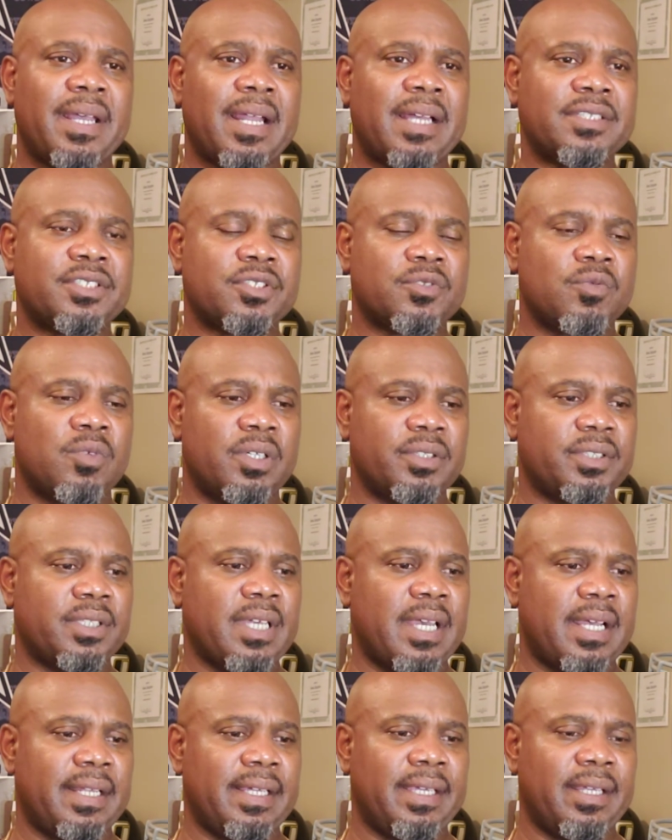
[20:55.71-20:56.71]
I just wanted to
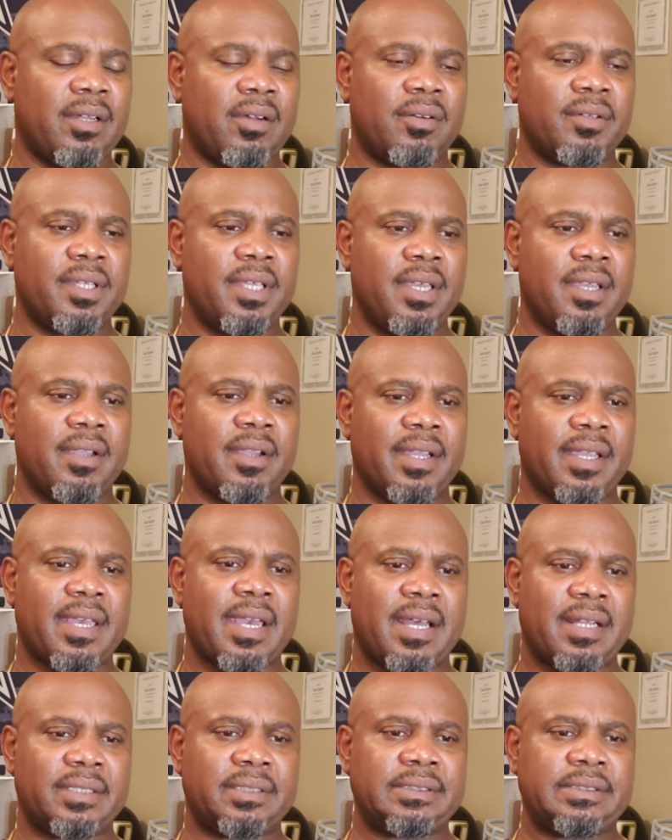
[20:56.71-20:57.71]
kind of get on here and
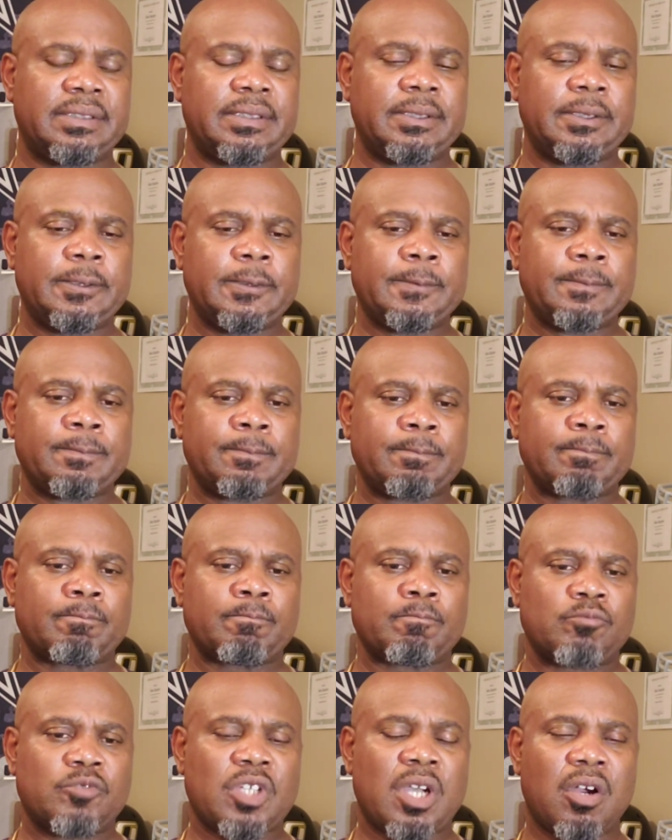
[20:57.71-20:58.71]
kind of
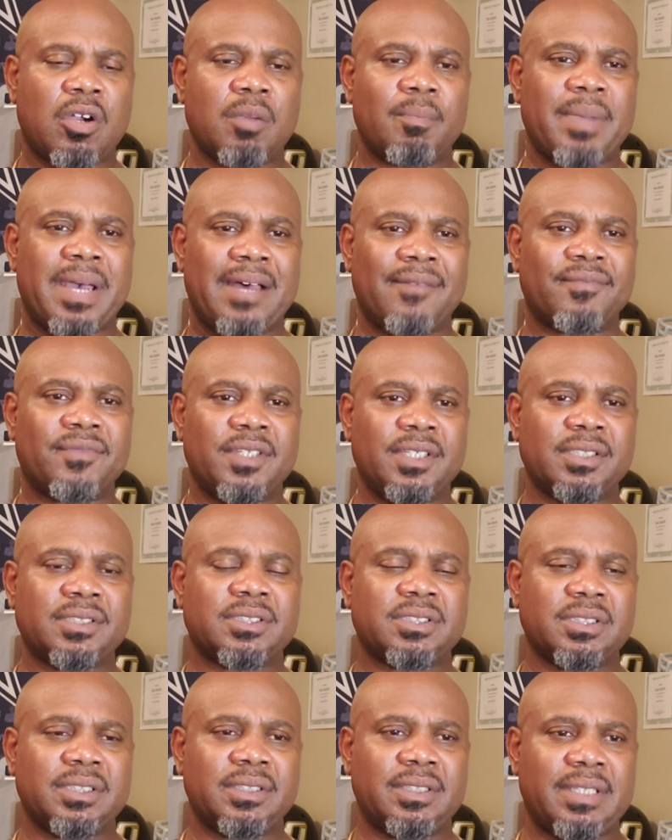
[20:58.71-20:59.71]
talk about
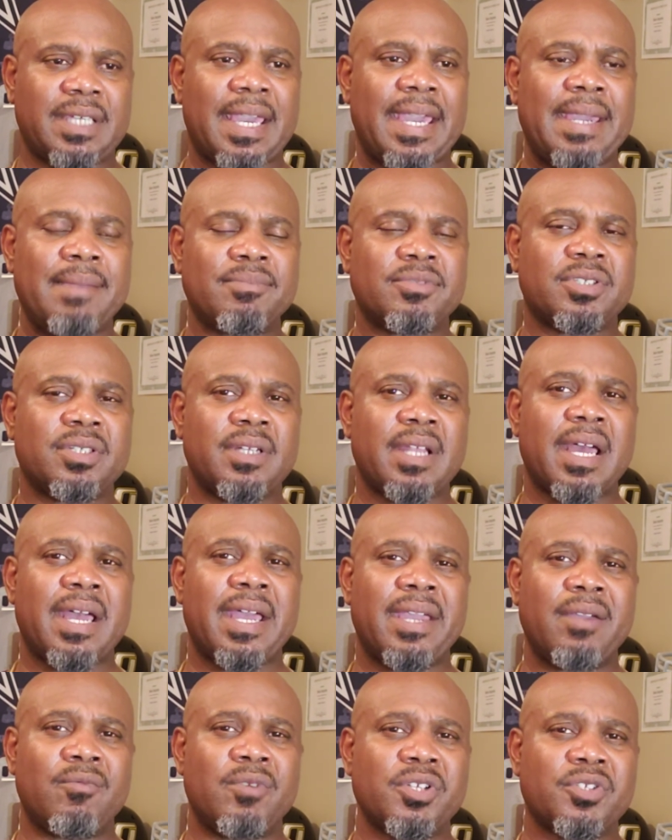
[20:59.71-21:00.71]
this game
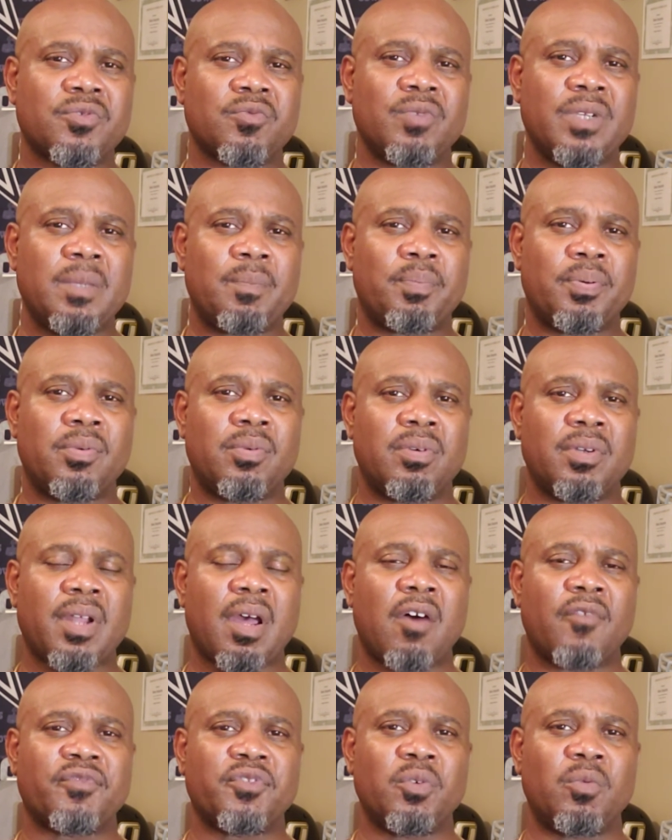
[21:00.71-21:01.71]
tonight, which we pulled
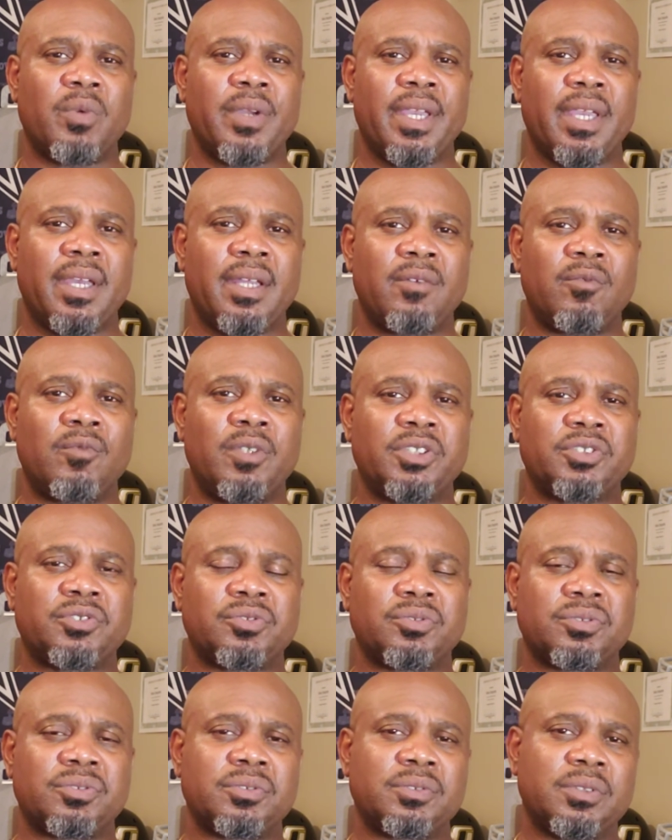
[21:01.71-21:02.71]
off the win, which
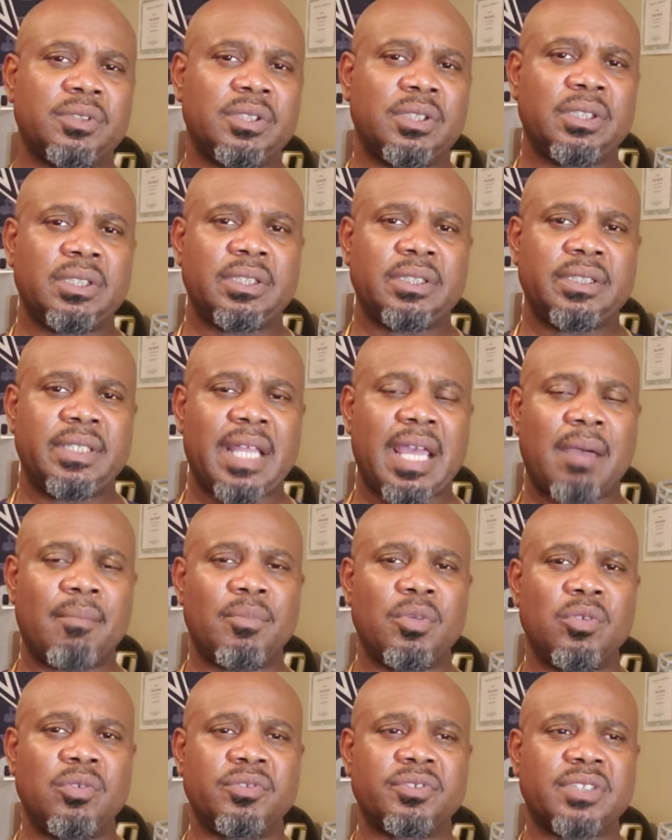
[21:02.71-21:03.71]
now
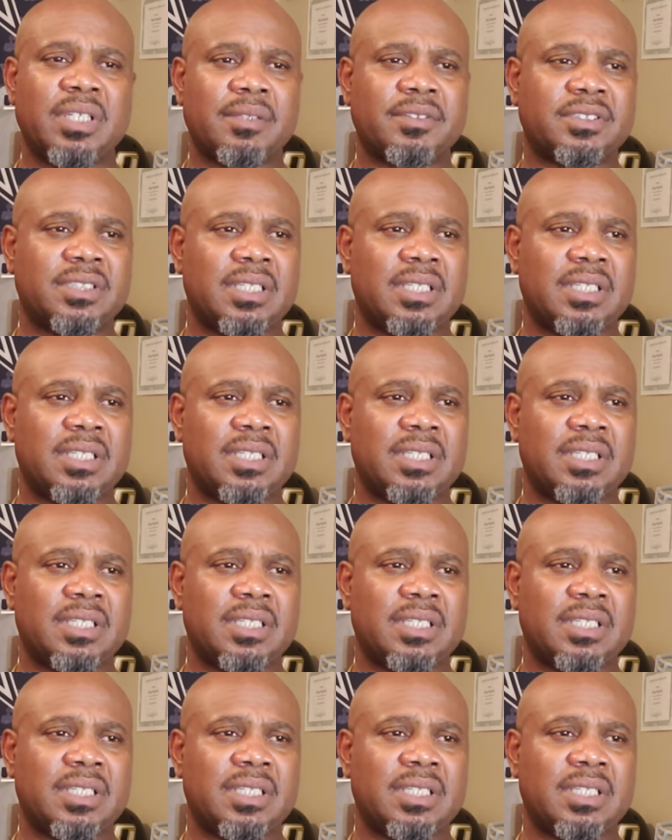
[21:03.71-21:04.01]
moves us